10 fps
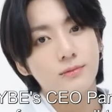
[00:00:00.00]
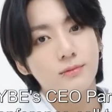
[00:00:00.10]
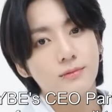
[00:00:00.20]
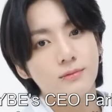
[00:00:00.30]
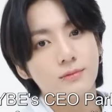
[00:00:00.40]

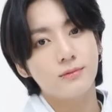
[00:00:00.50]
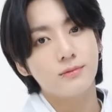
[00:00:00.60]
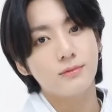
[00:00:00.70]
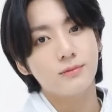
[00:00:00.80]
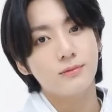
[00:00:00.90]

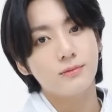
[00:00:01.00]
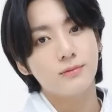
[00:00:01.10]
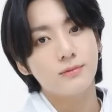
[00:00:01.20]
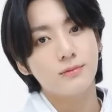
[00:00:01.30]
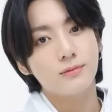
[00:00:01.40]

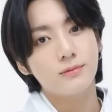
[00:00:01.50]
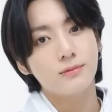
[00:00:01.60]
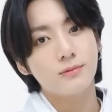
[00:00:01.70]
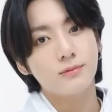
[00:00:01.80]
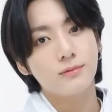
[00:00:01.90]

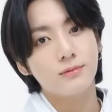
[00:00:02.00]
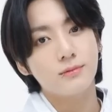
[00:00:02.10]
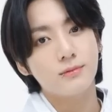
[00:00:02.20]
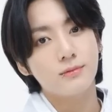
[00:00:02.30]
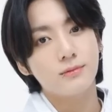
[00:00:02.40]

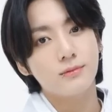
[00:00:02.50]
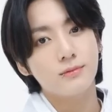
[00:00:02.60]
(no one is talking)